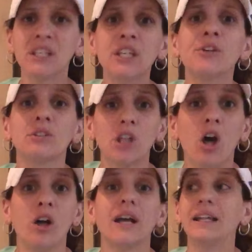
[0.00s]
year
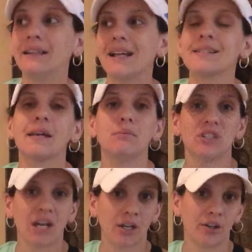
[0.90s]
long unless
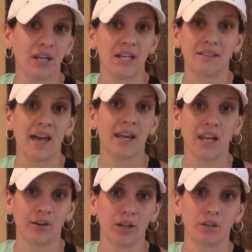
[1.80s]
I'm decorating
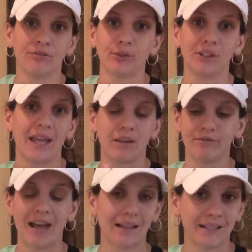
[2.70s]
that area for
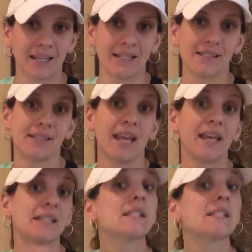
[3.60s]
like Valentine's Day,